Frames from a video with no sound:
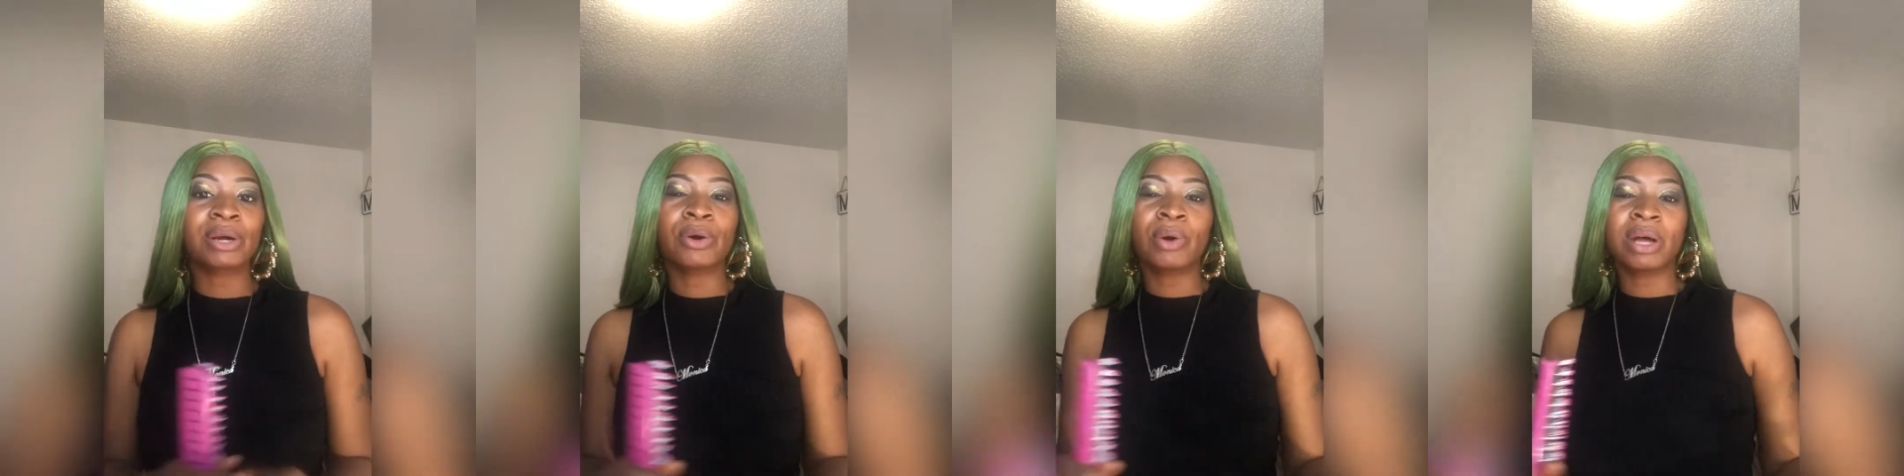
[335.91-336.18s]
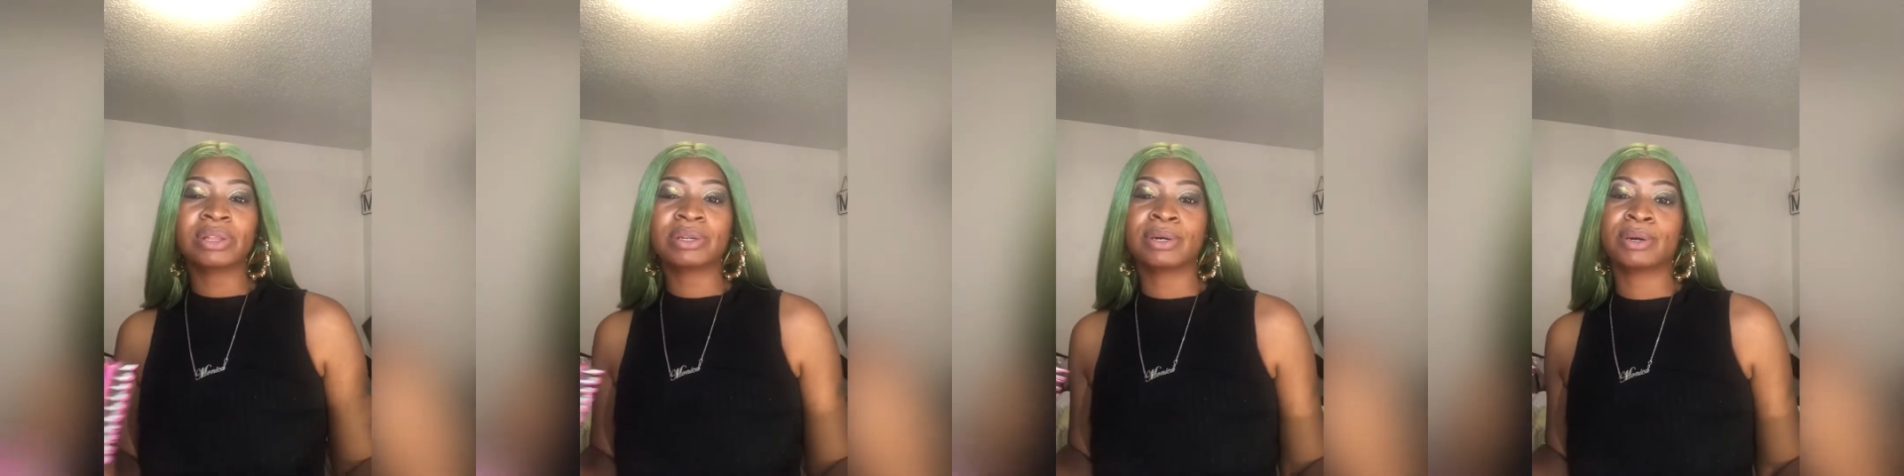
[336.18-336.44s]
go
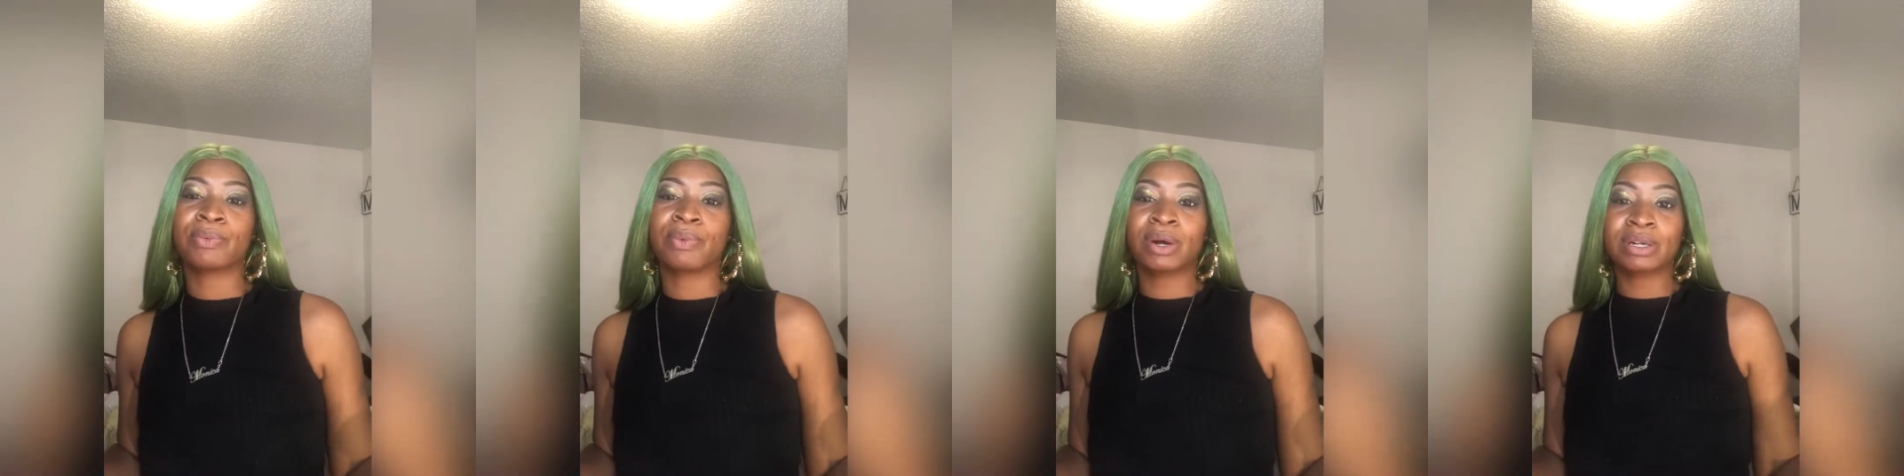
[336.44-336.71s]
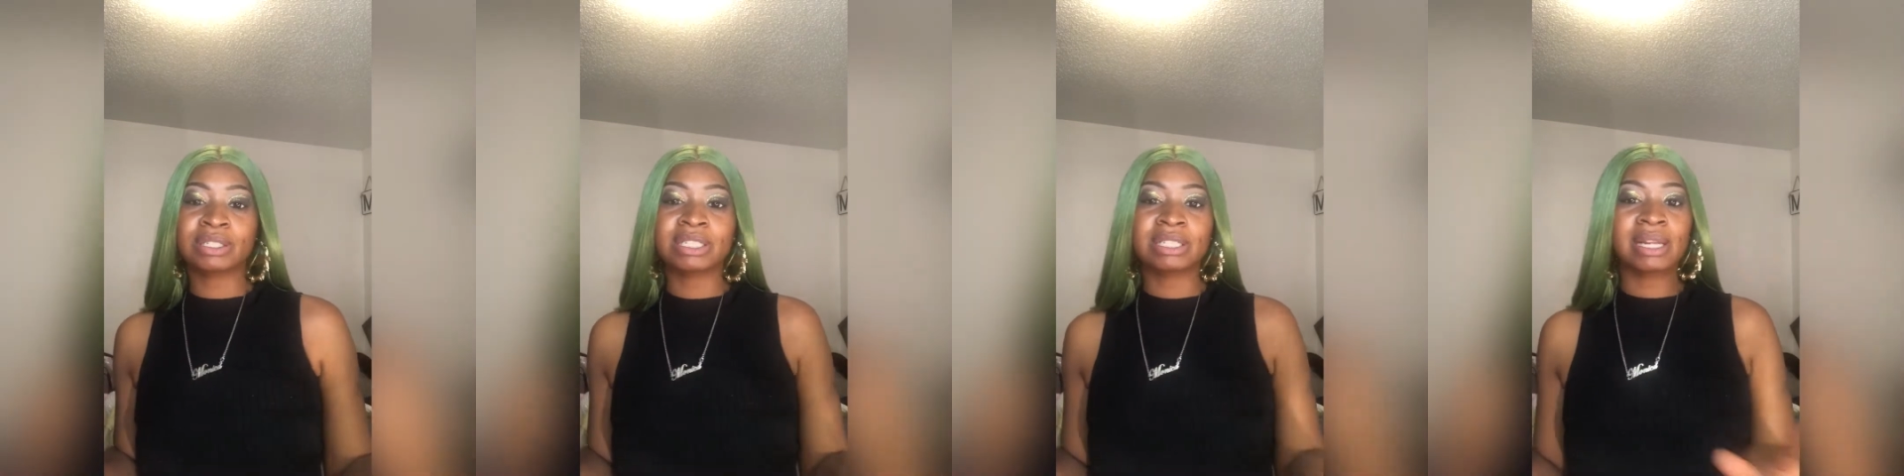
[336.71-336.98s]
out there and
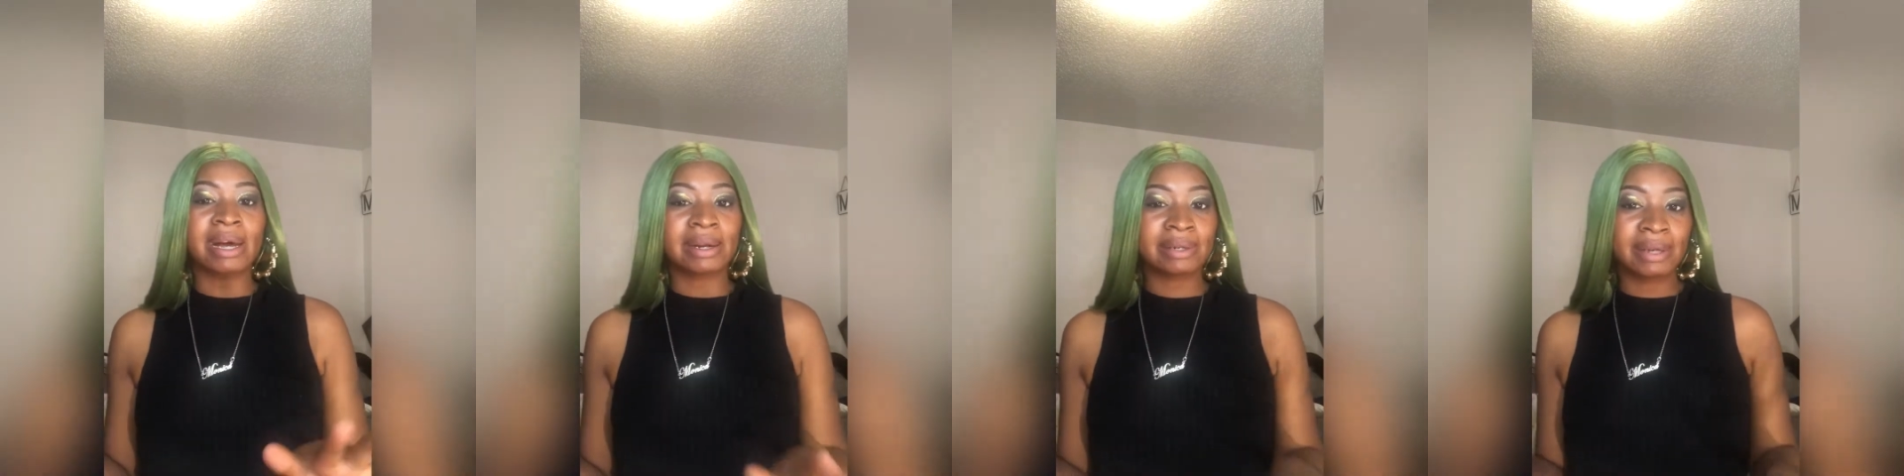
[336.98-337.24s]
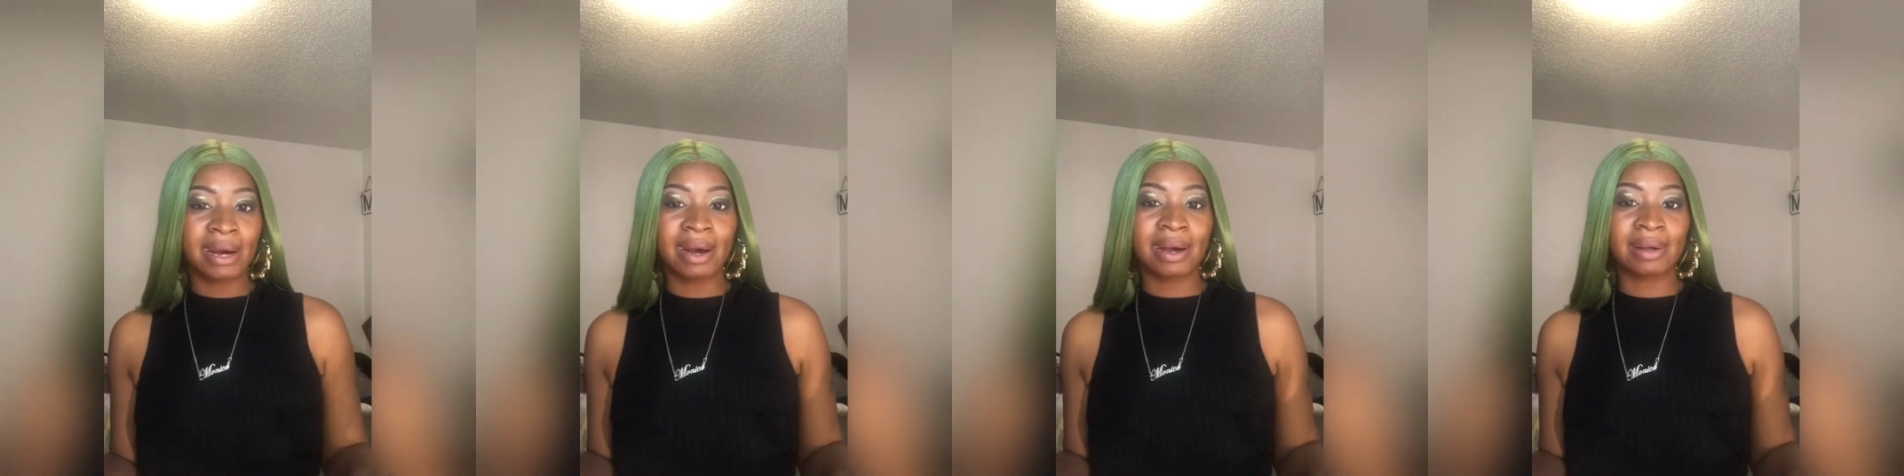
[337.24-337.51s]
work till I
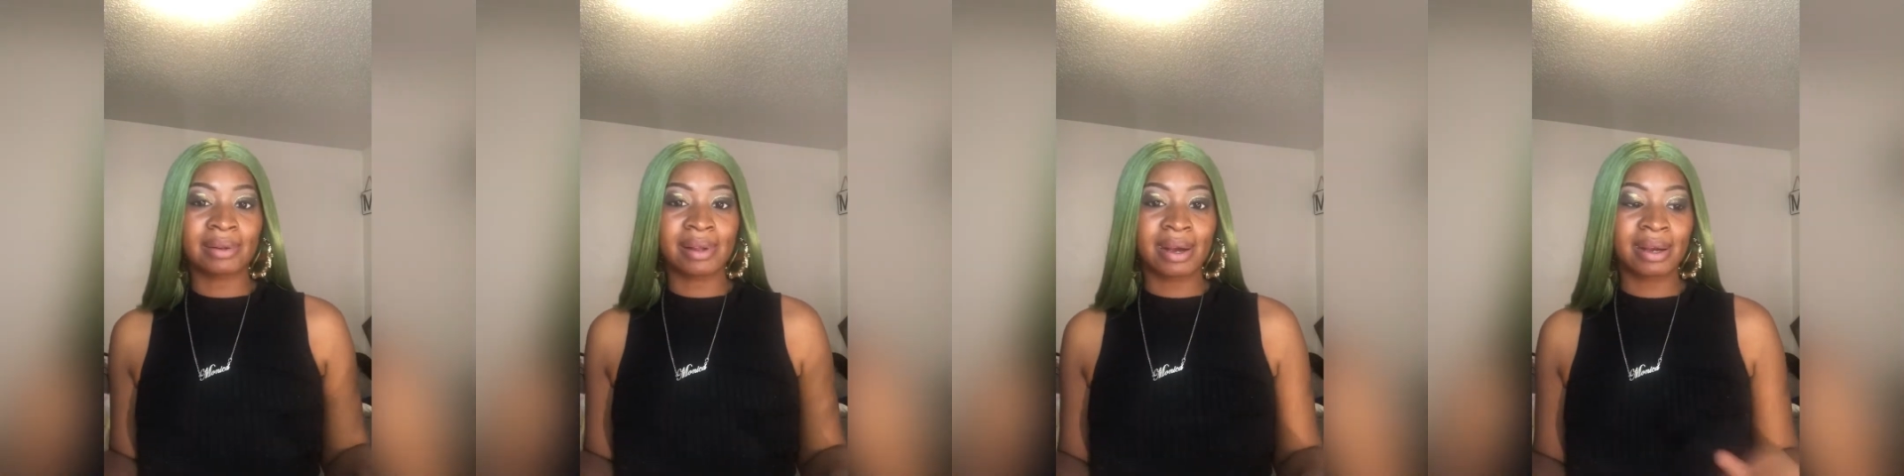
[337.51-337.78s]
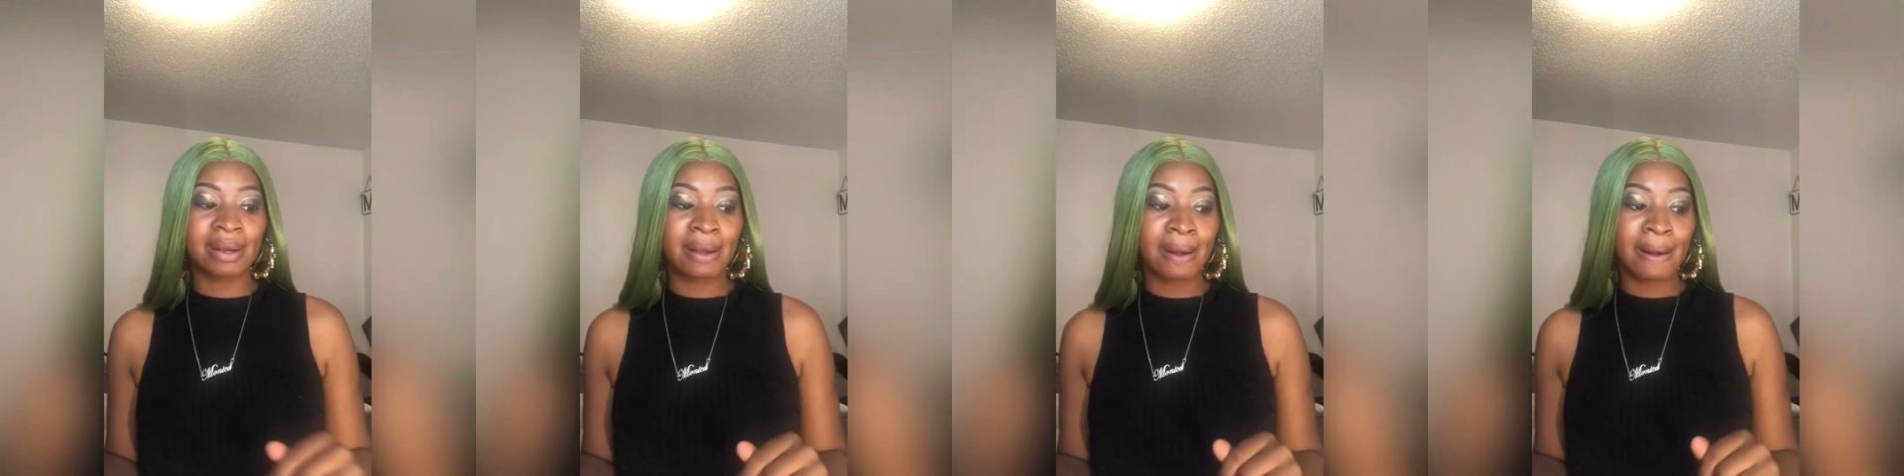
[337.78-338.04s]
die. Like,